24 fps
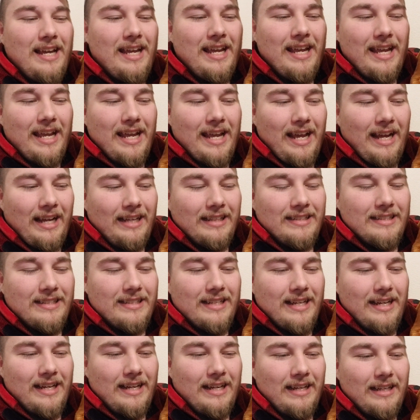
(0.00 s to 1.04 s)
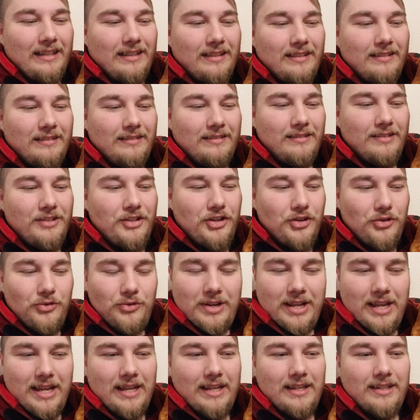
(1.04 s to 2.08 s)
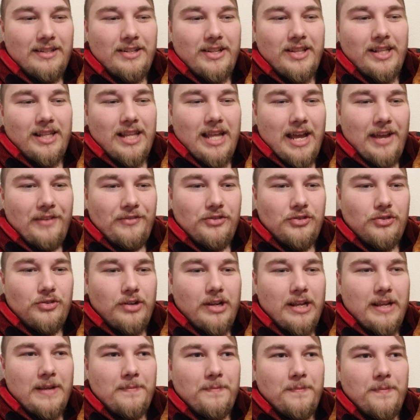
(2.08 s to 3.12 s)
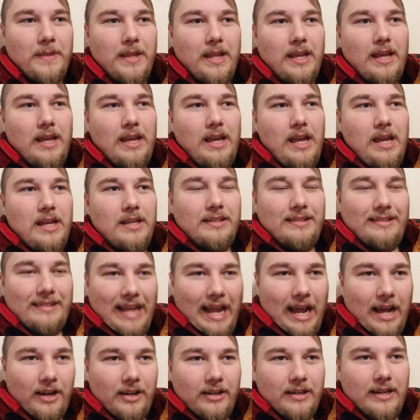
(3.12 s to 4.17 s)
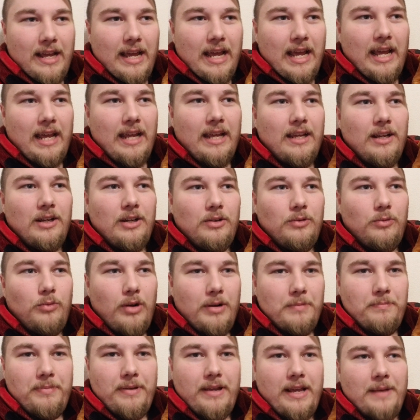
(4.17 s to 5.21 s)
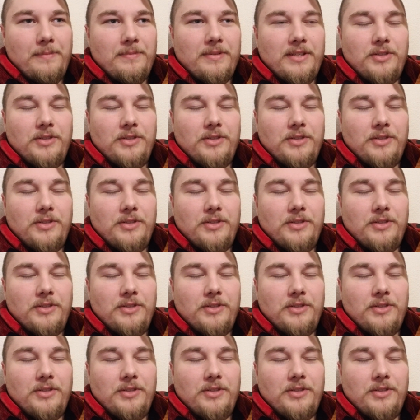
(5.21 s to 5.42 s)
and tune in to the live stream Saturday, 1 p.m.